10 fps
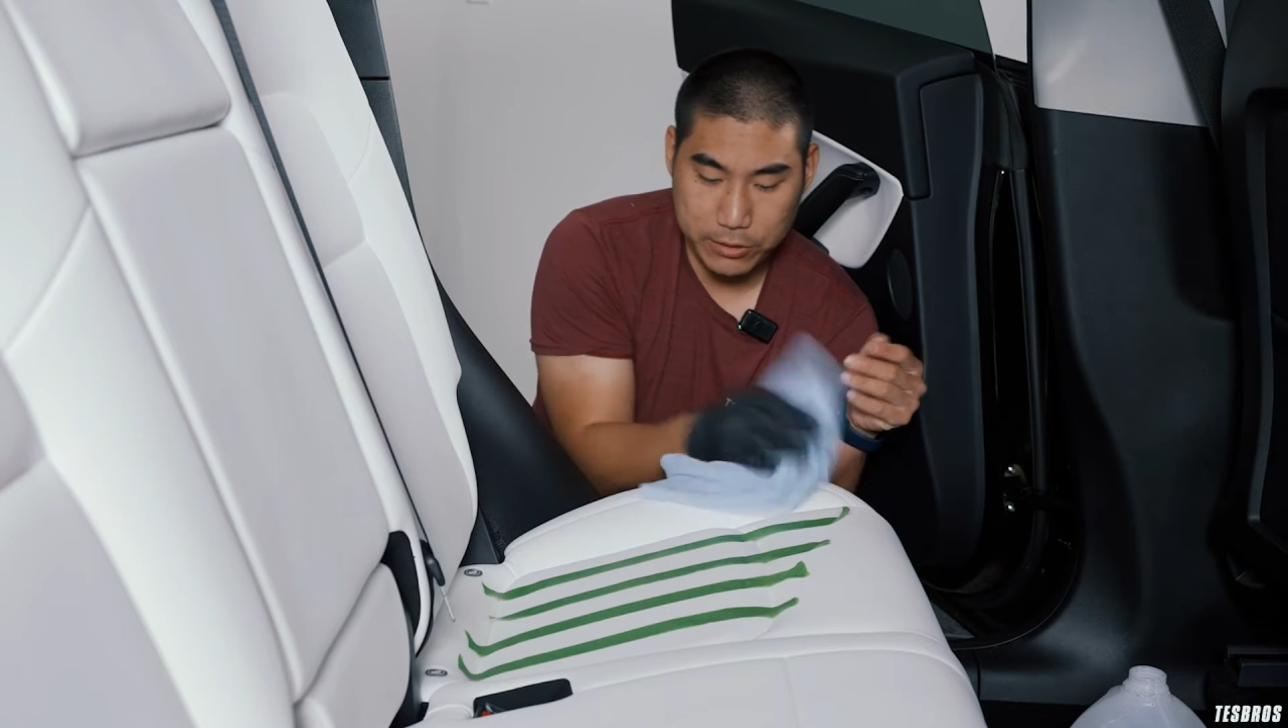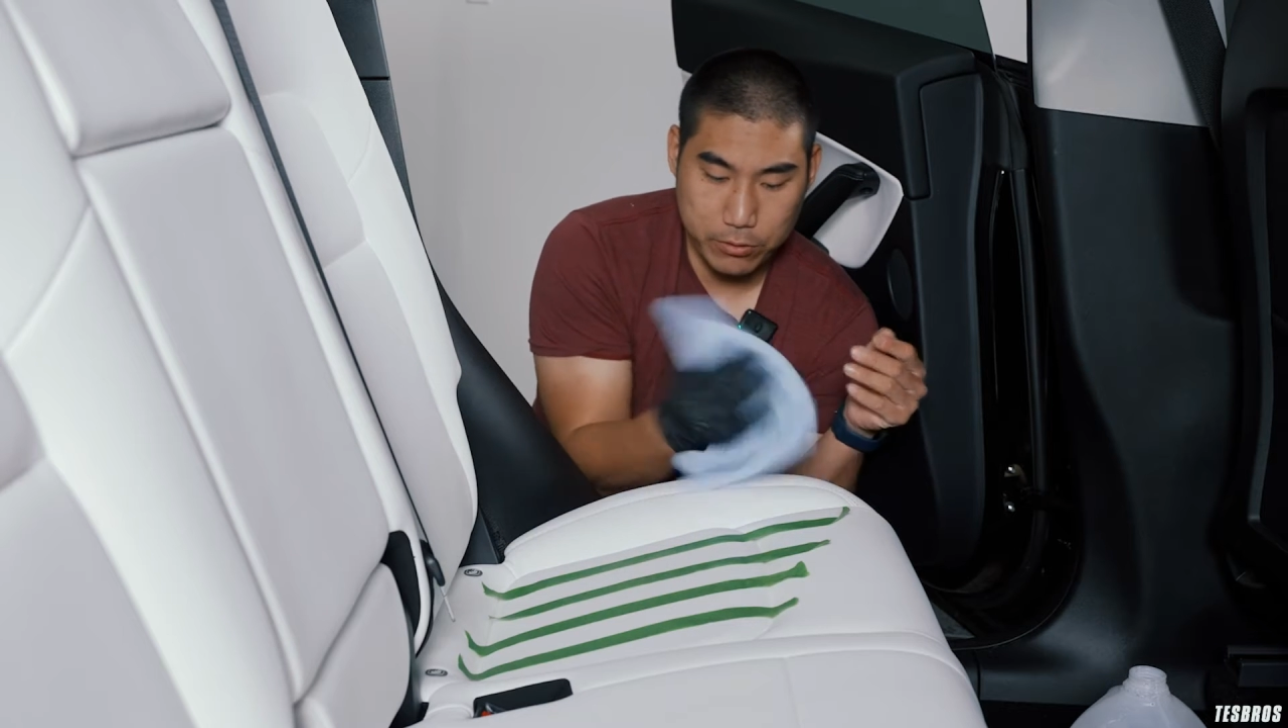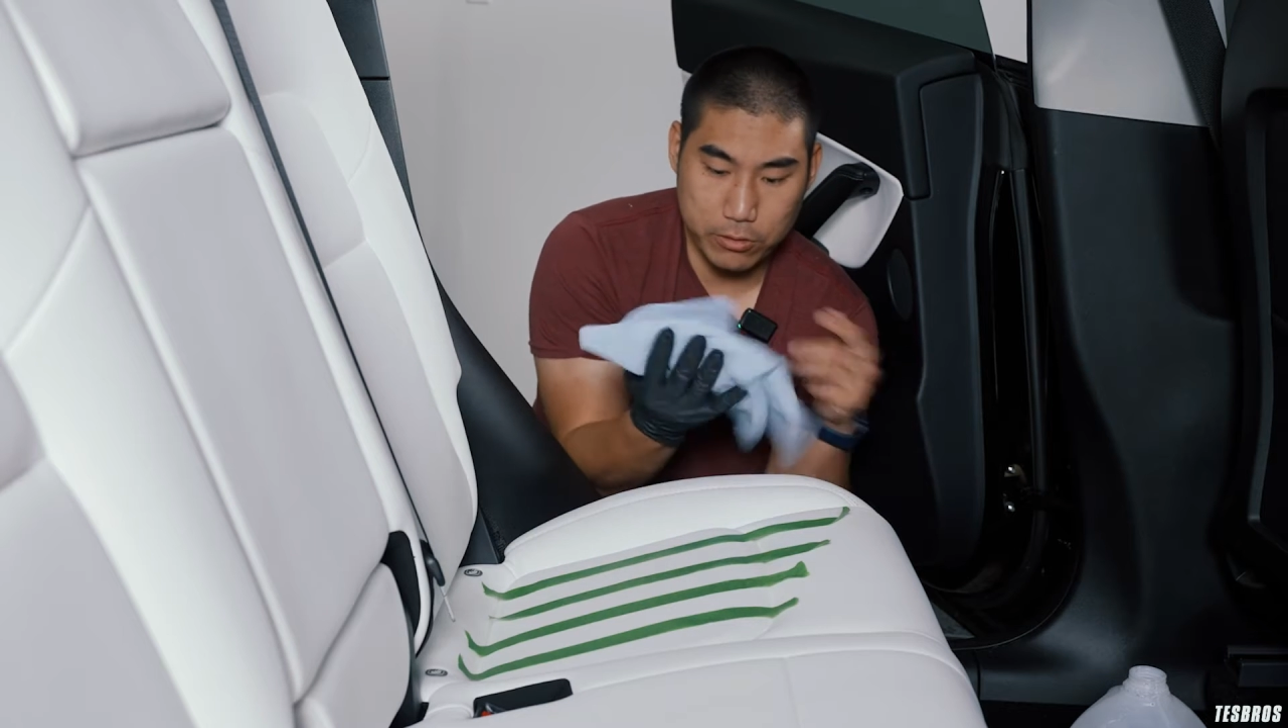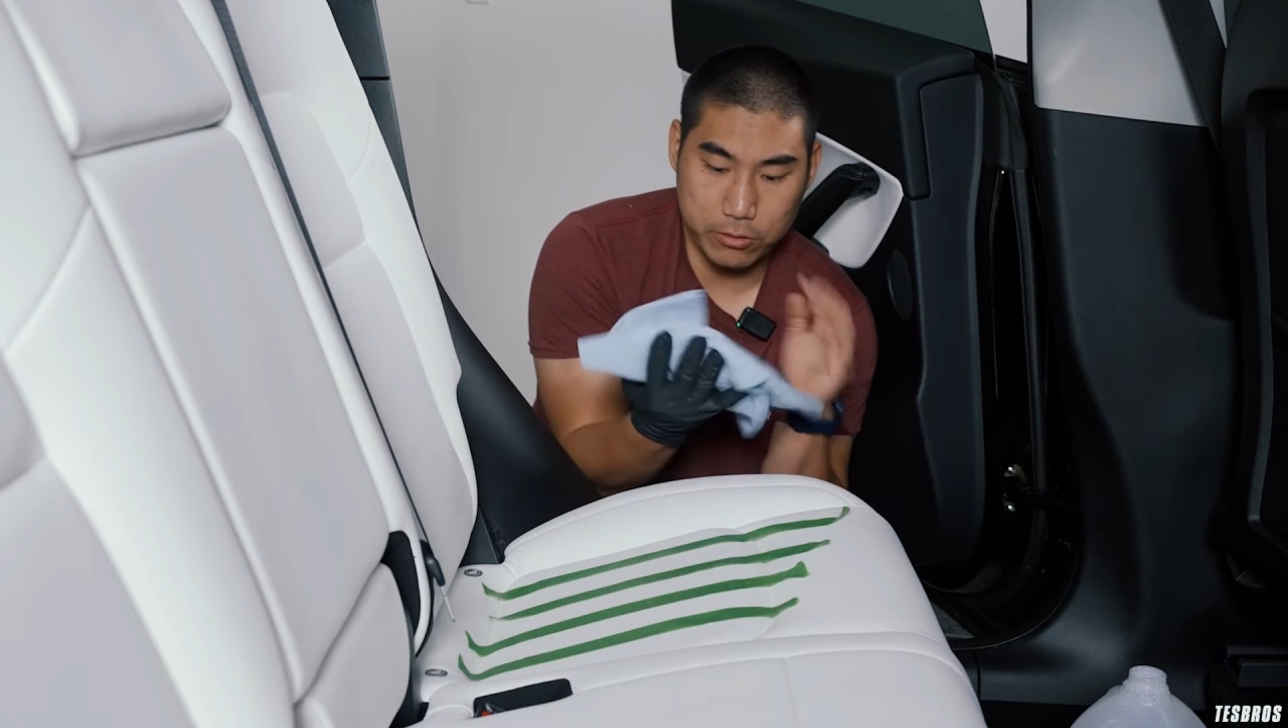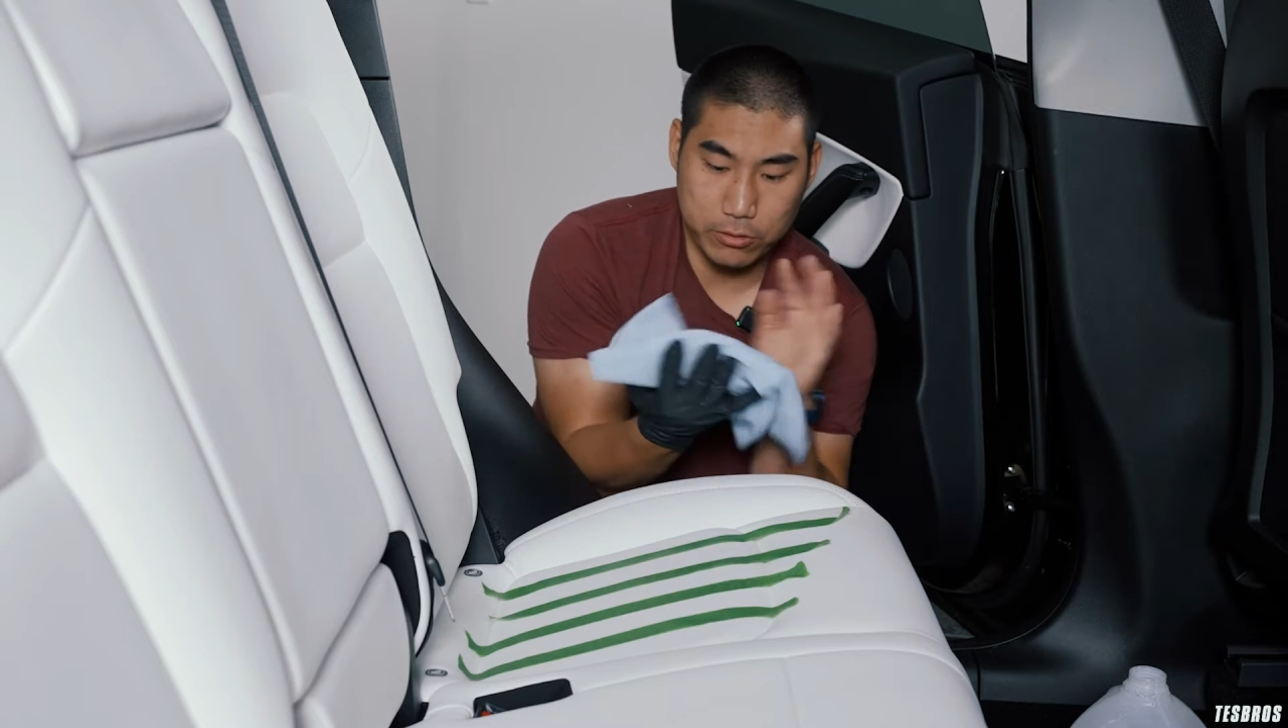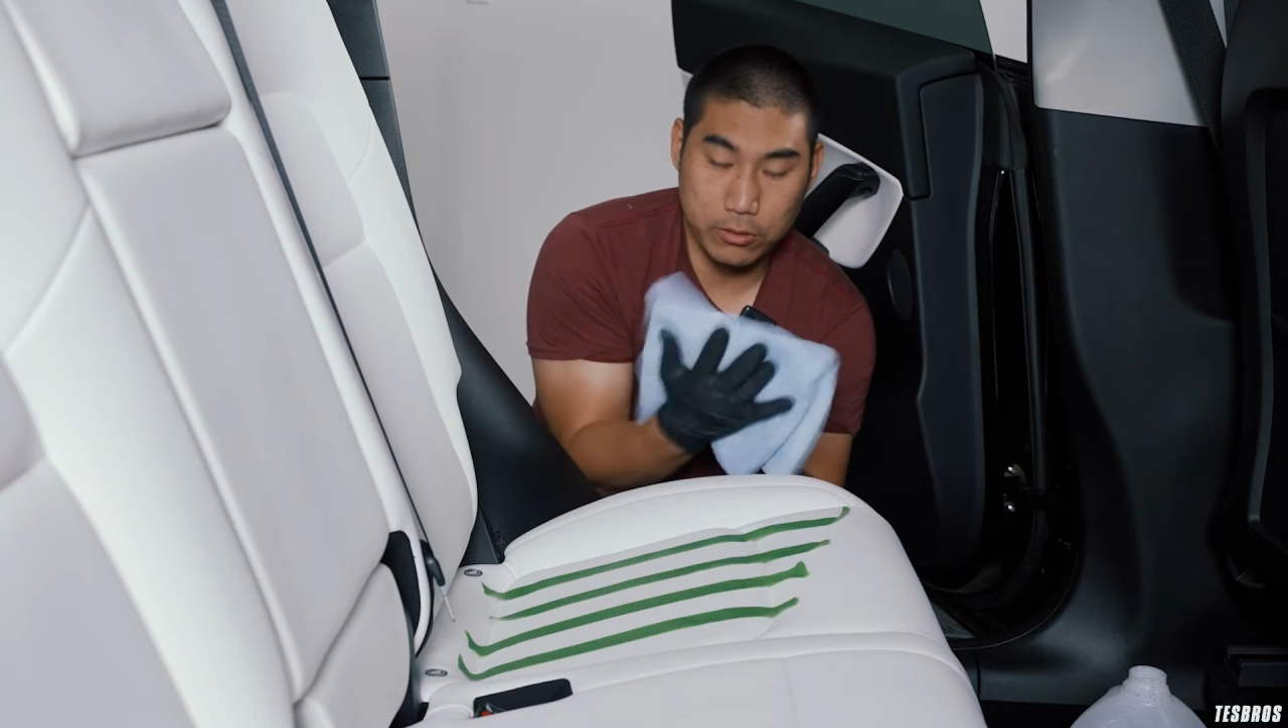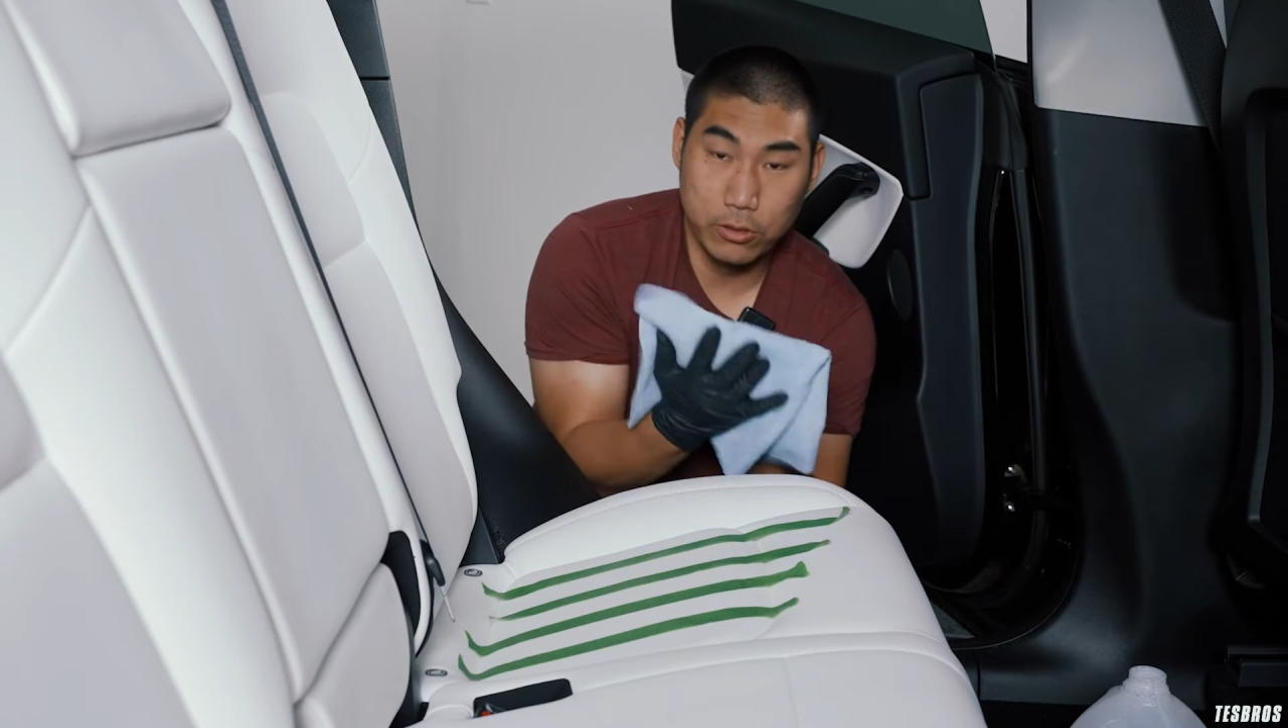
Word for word: through